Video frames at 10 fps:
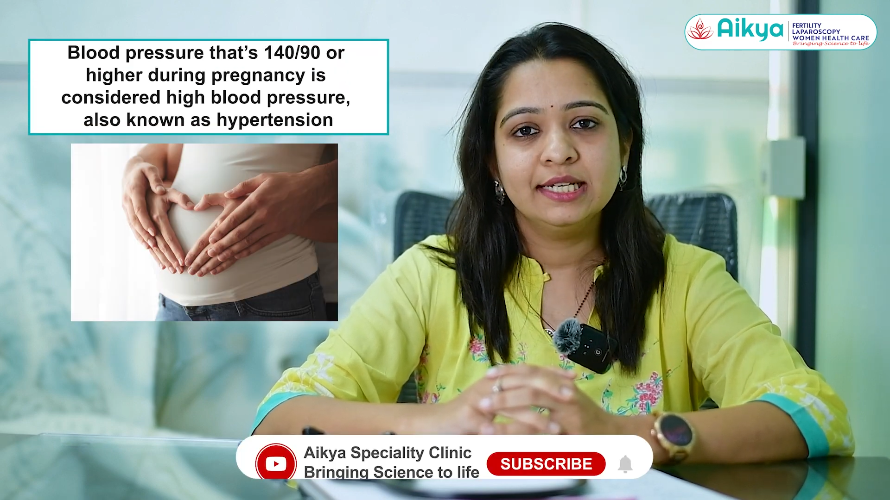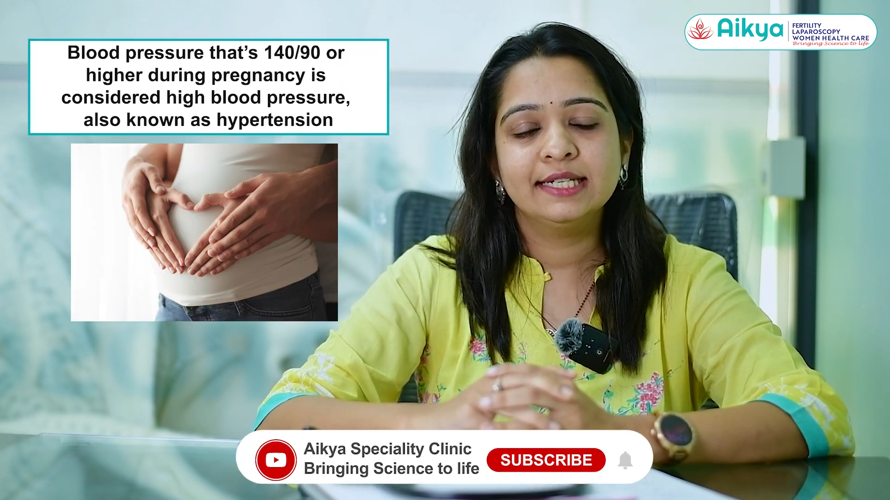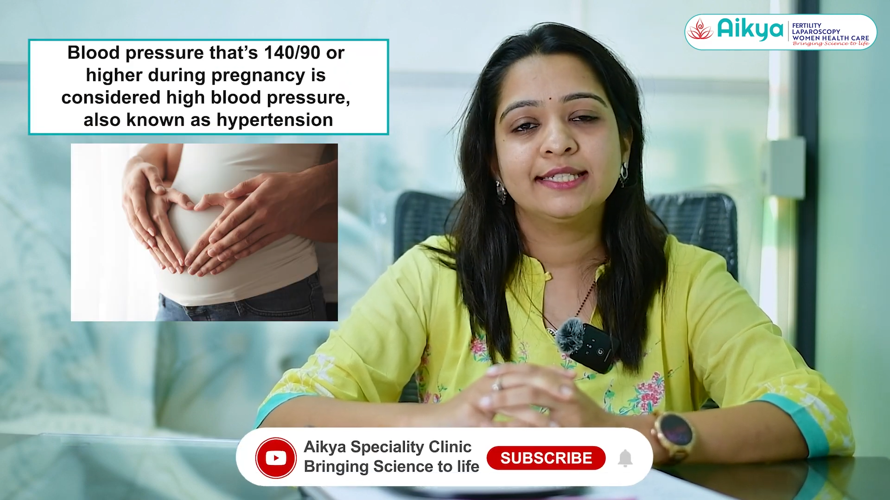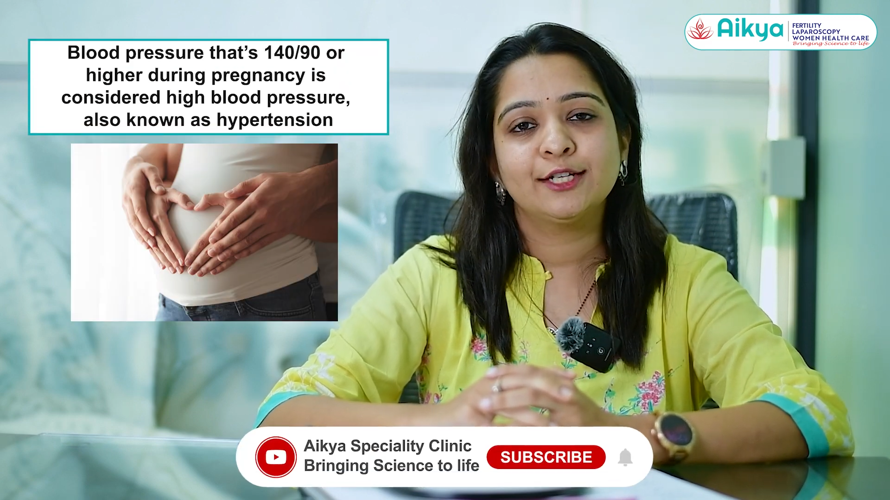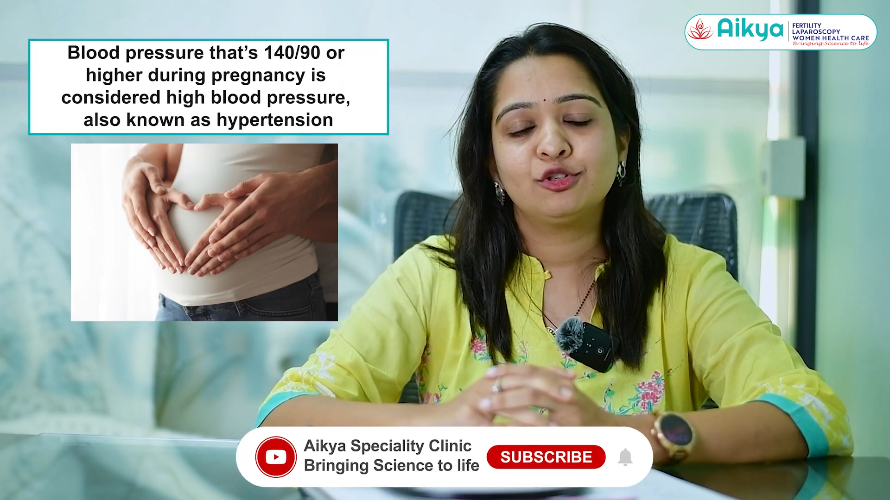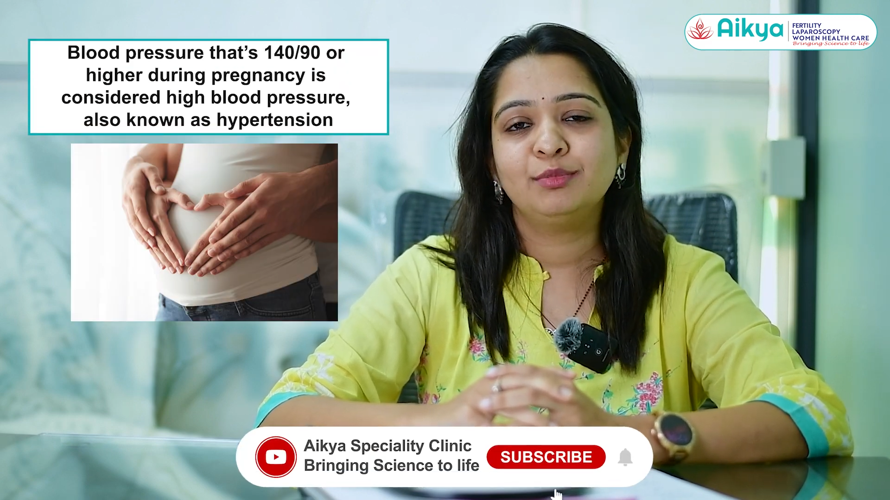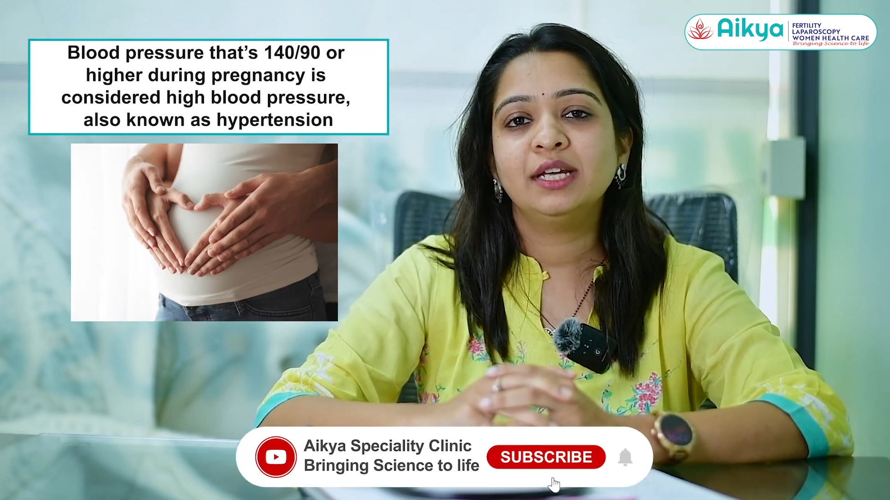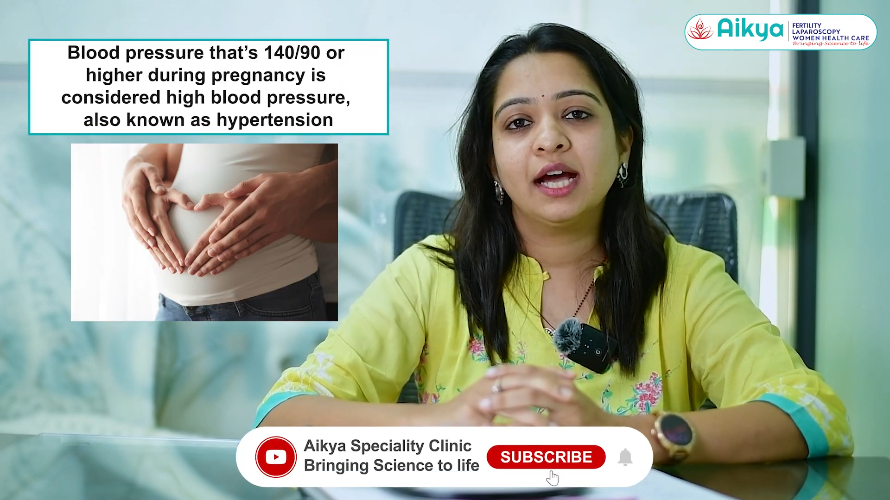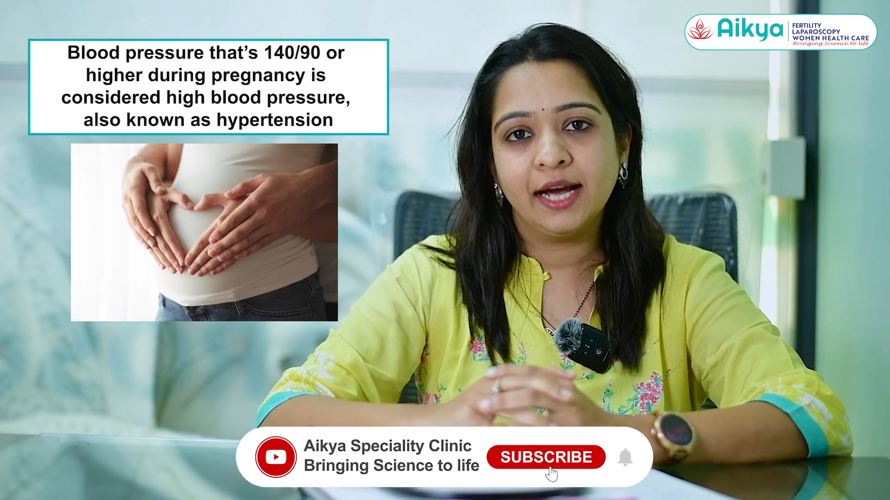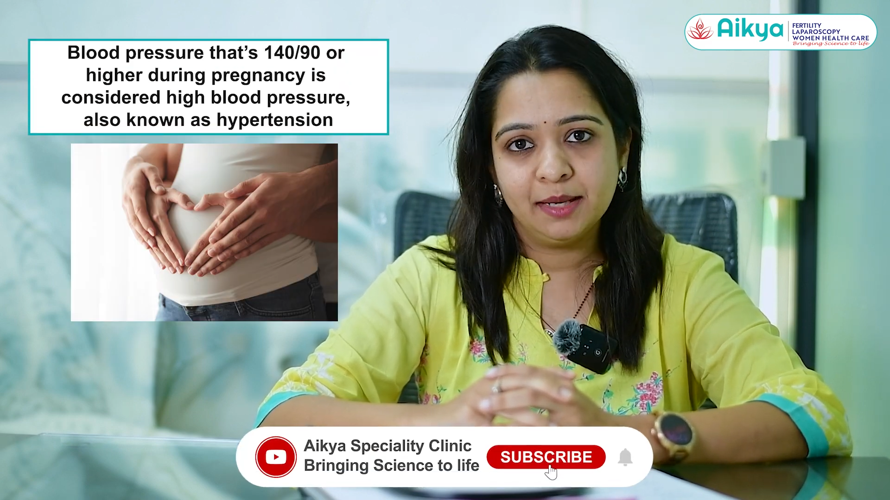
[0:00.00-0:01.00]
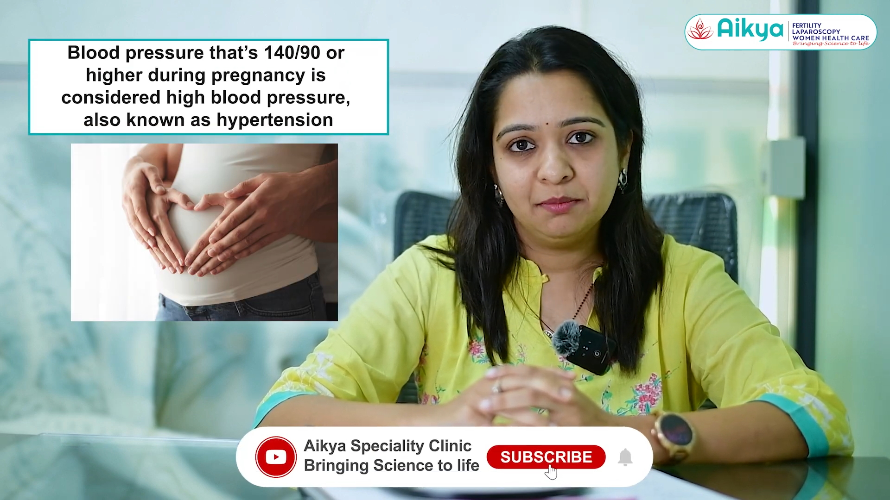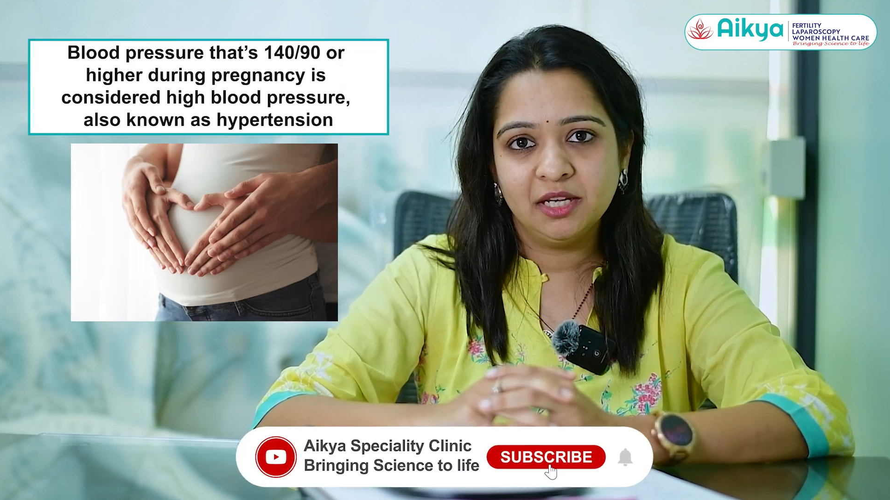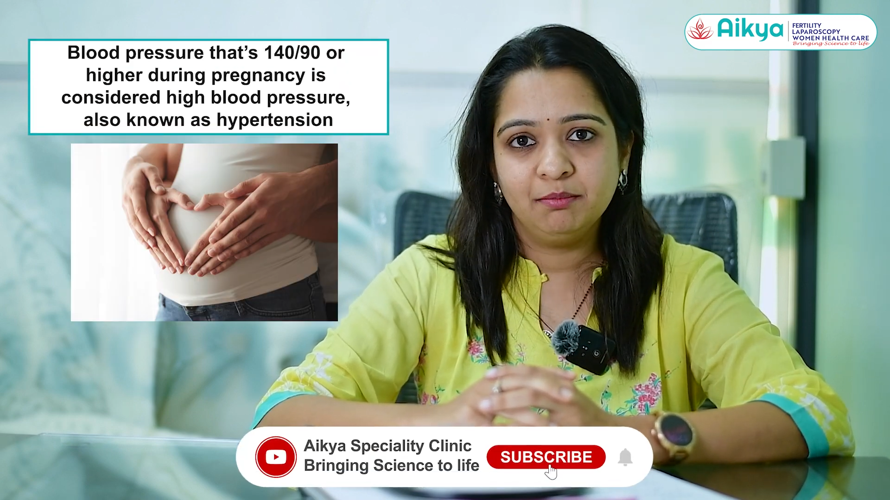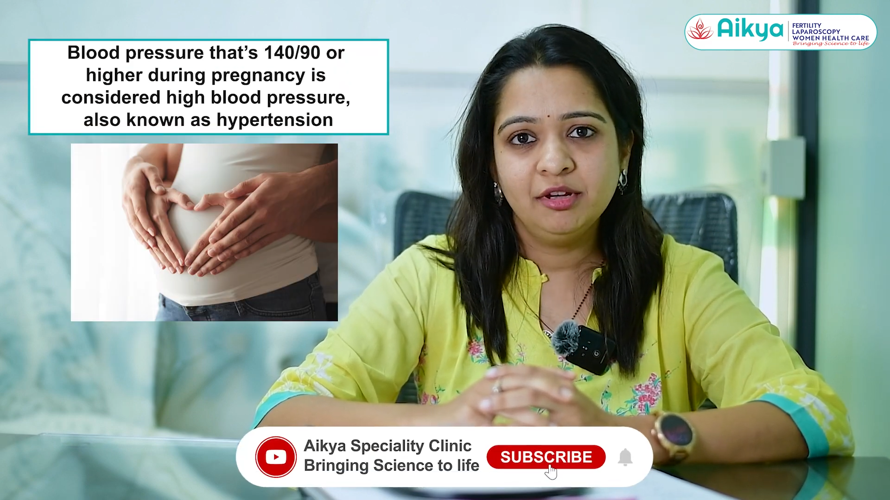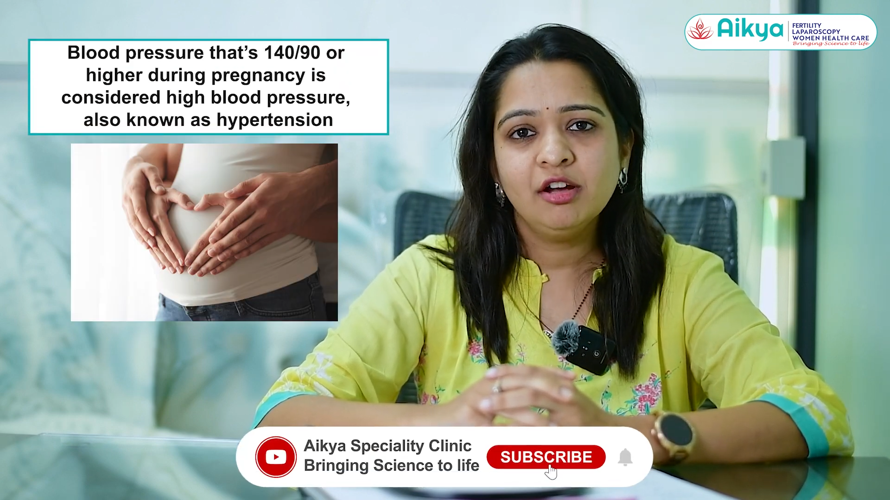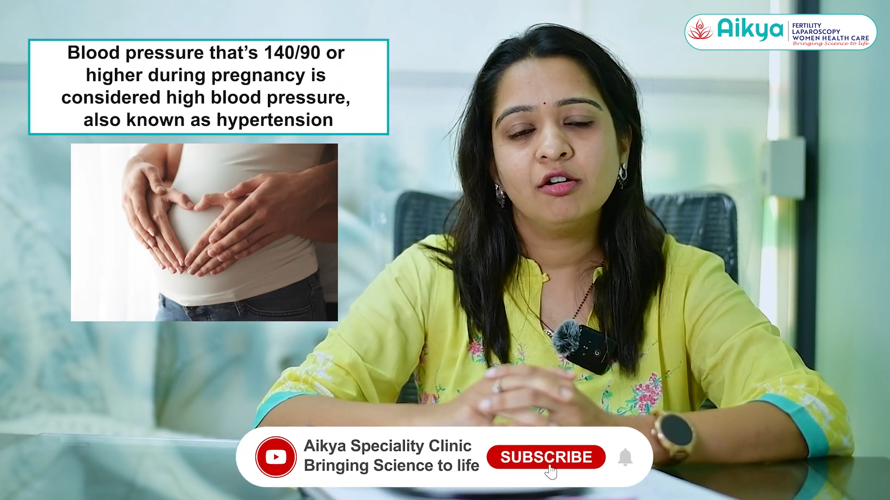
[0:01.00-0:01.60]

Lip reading: is said to be high BP